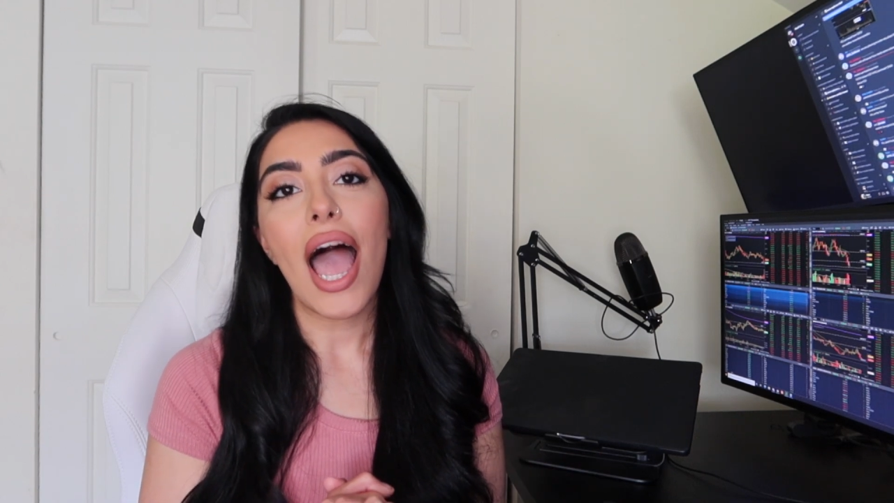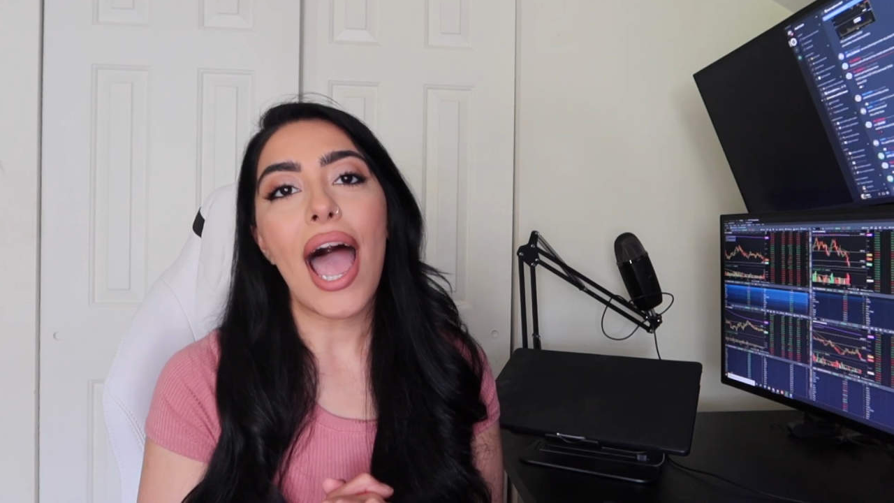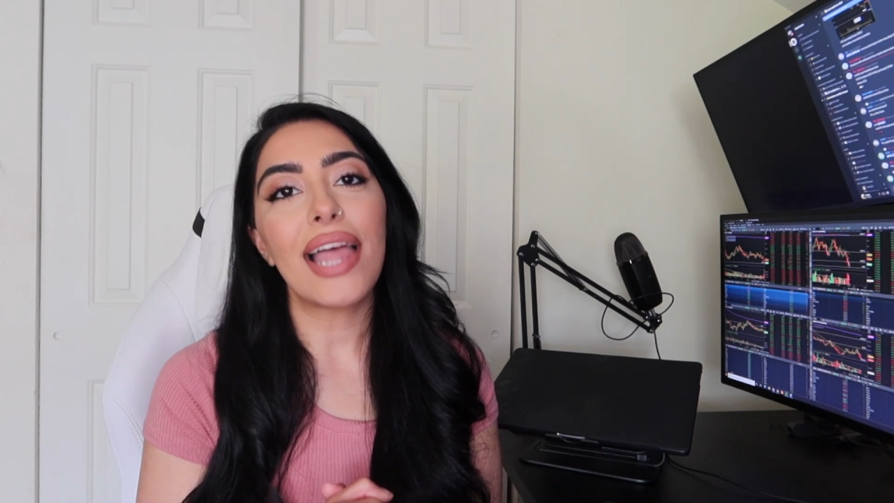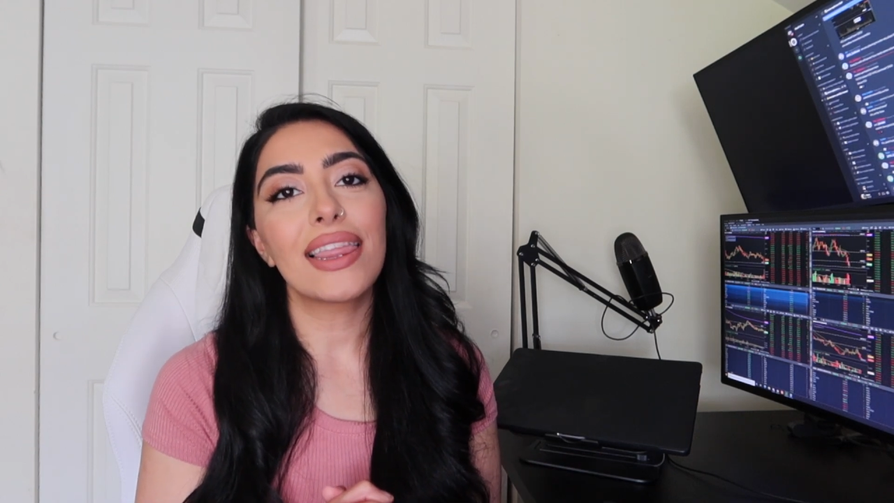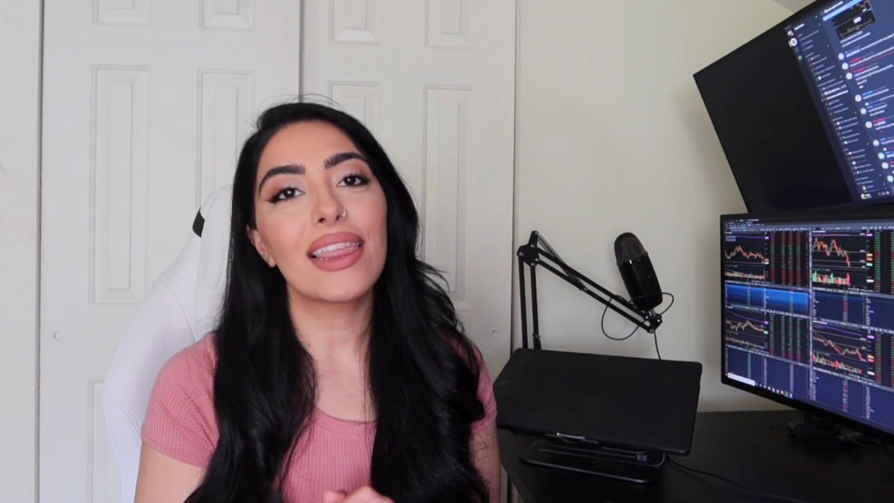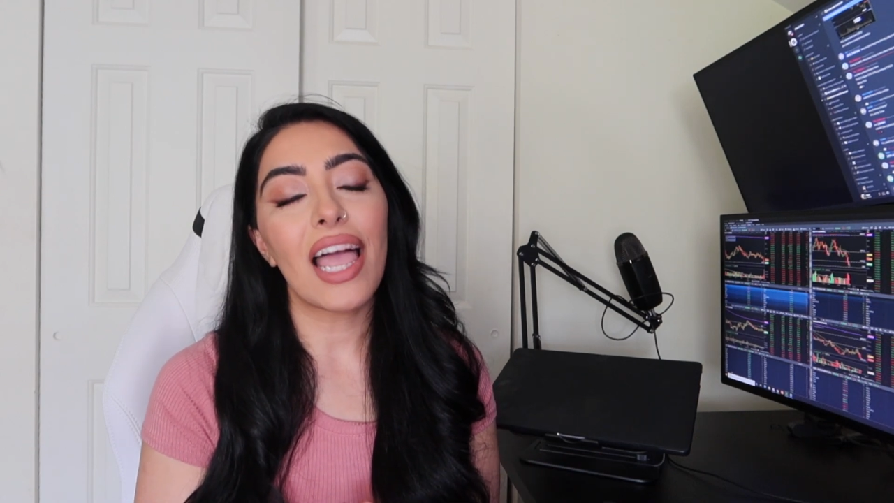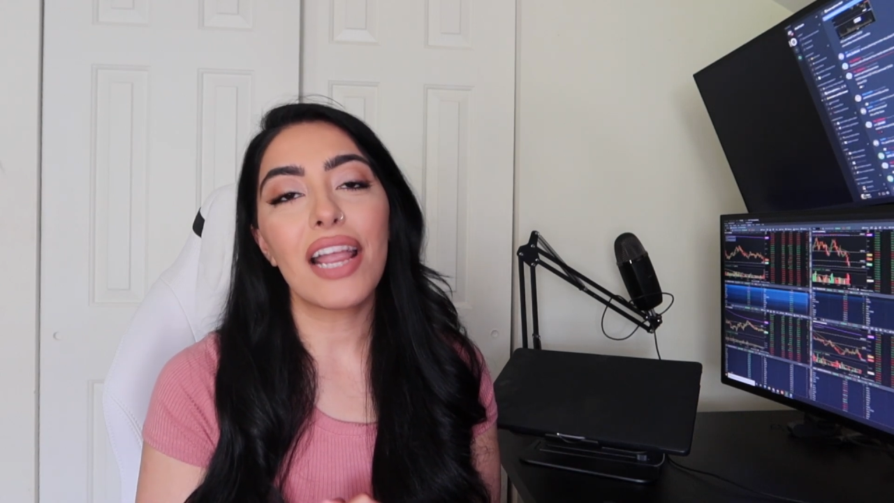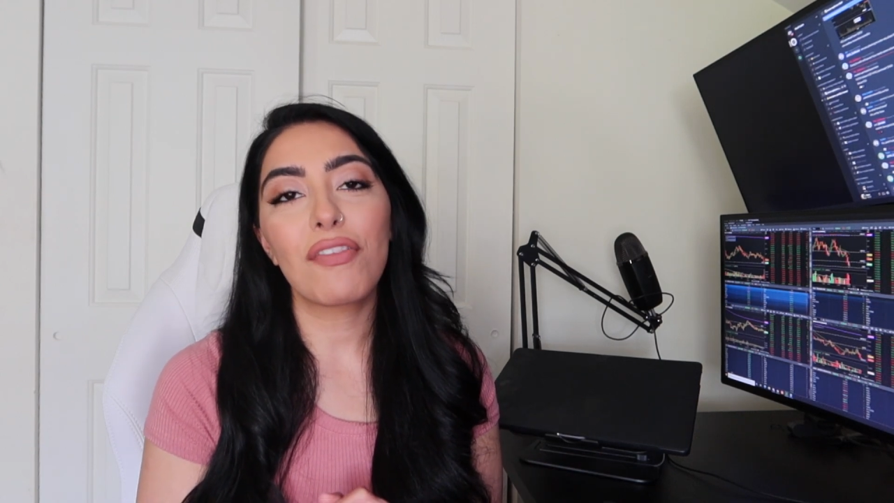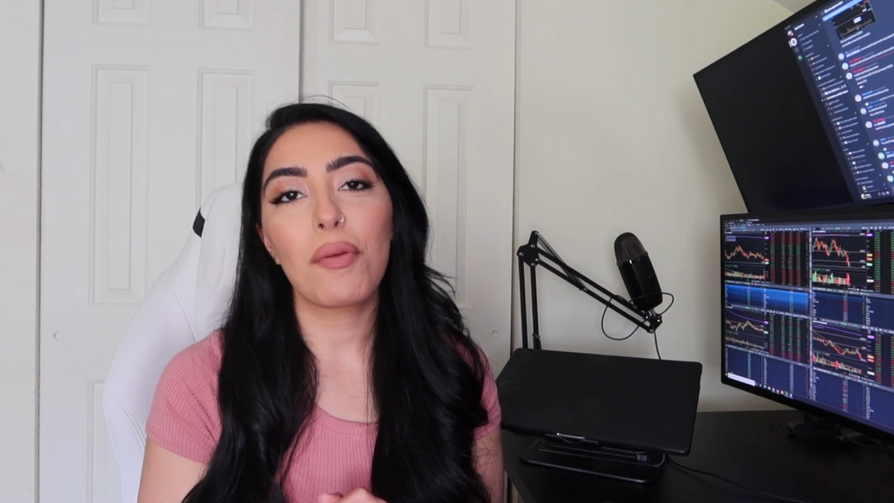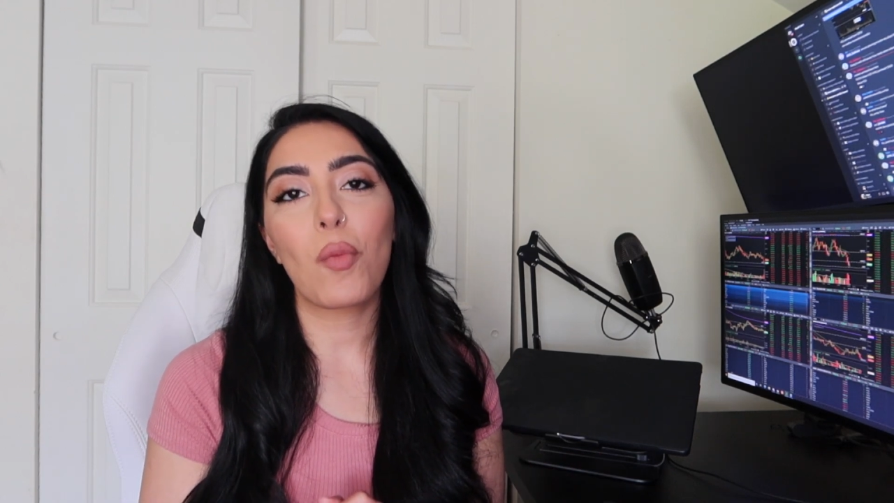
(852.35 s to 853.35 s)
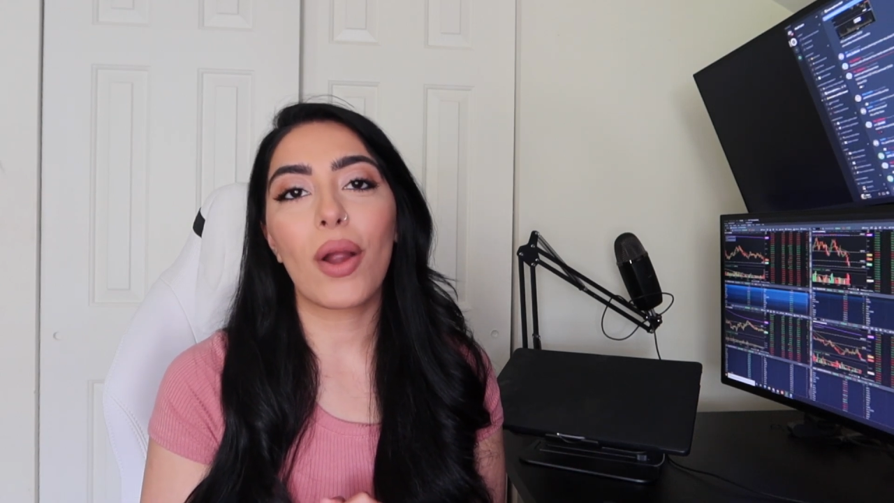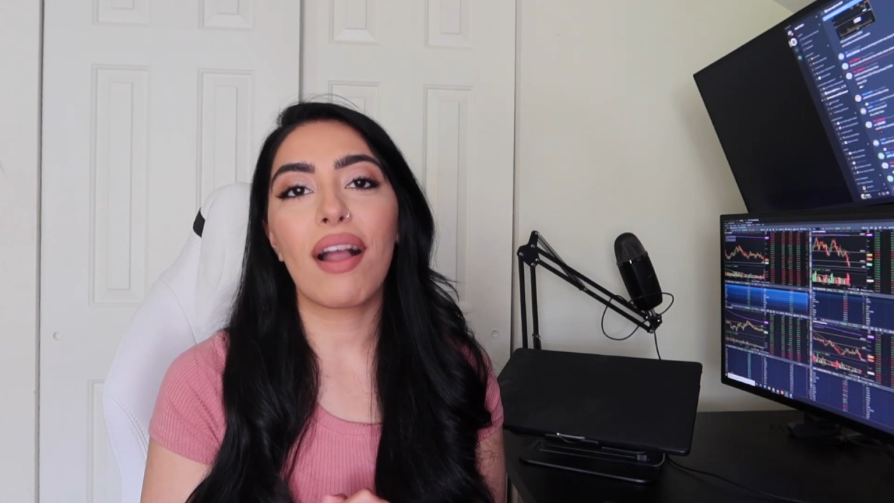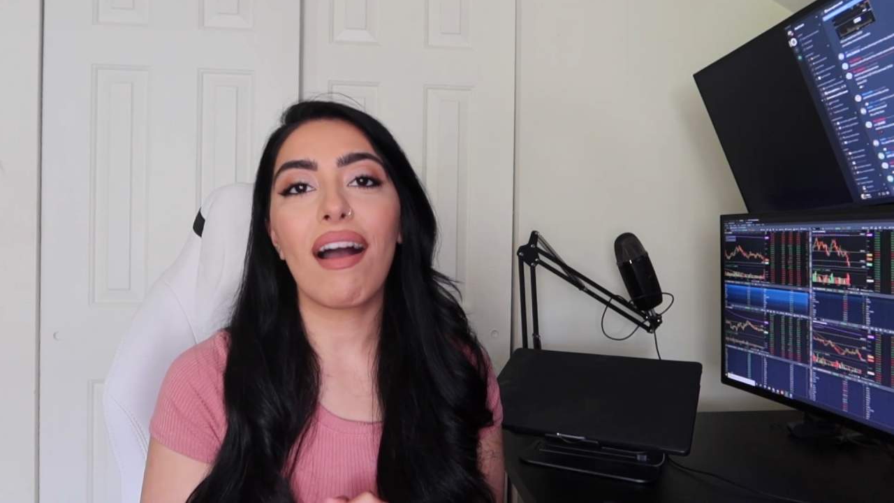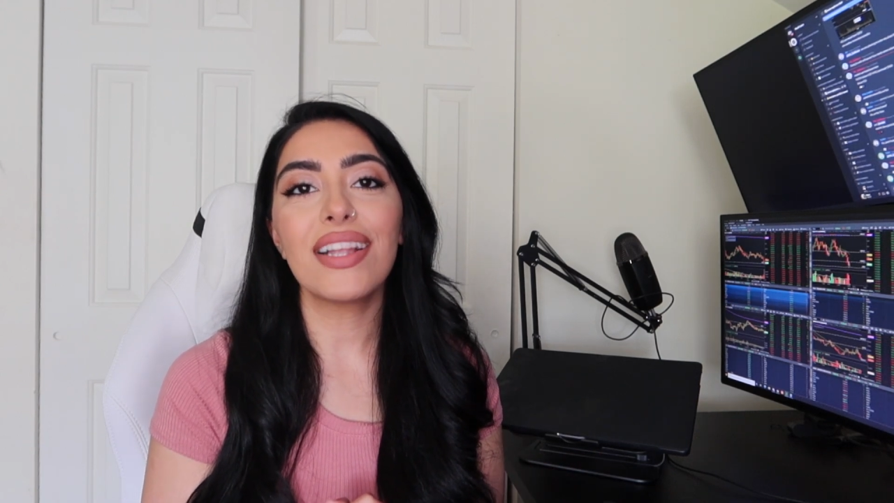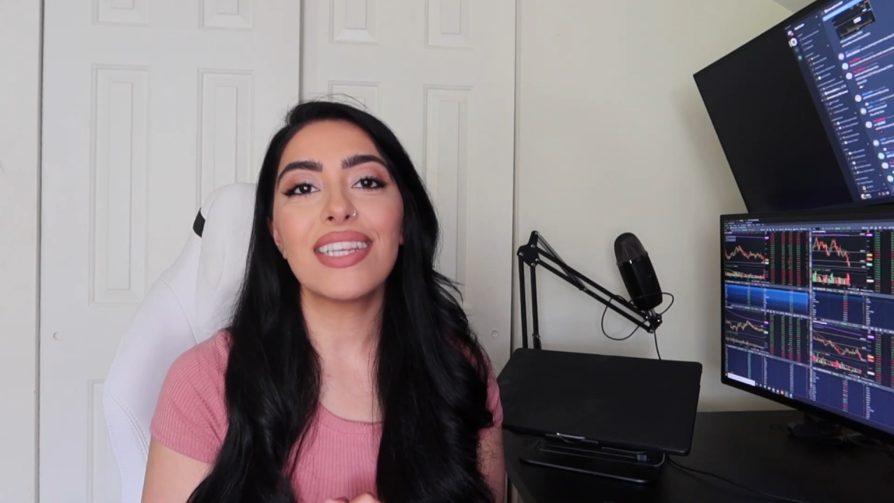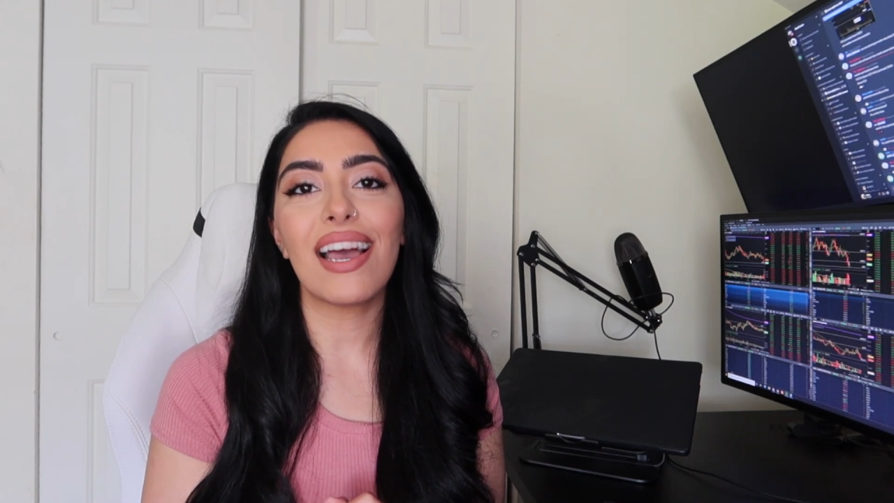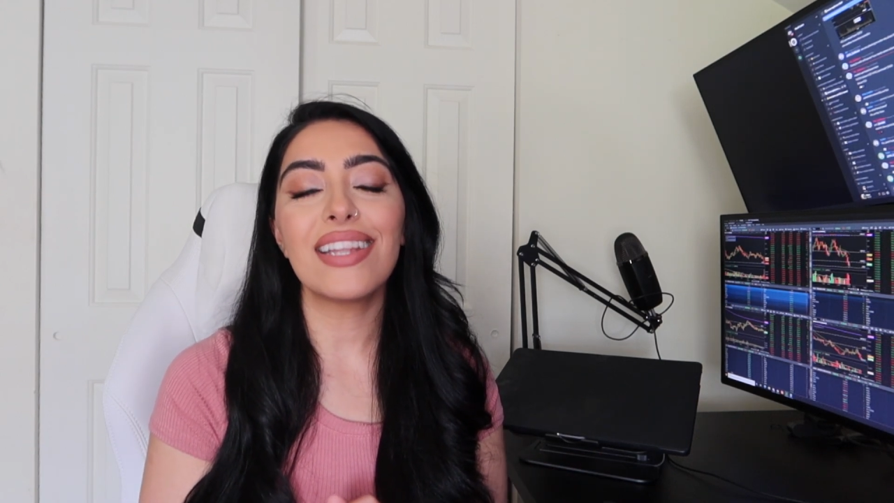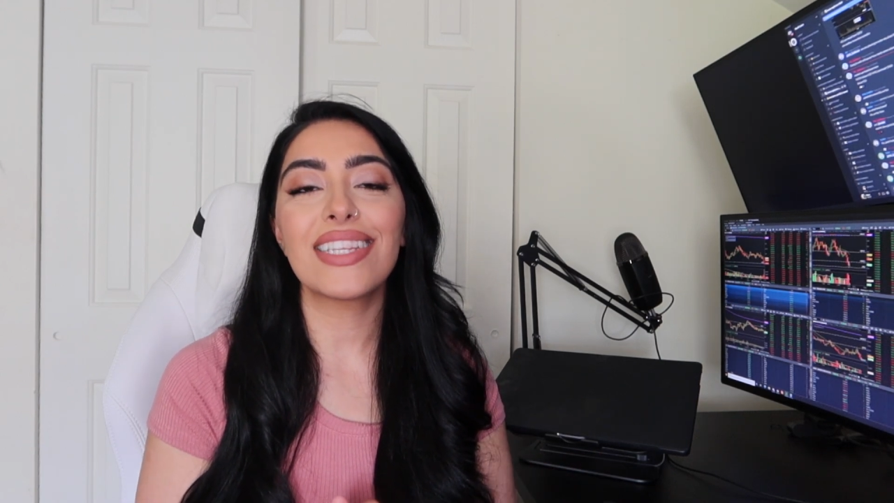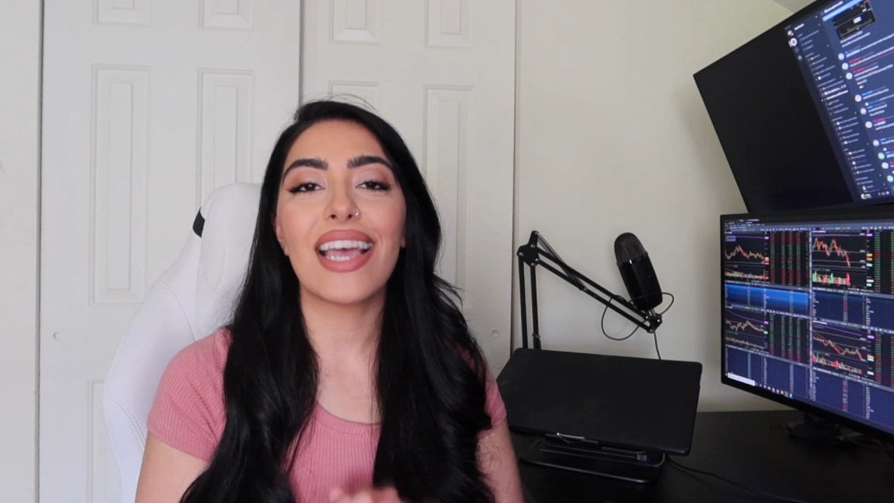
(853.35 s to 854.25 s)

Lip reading: and like for more content,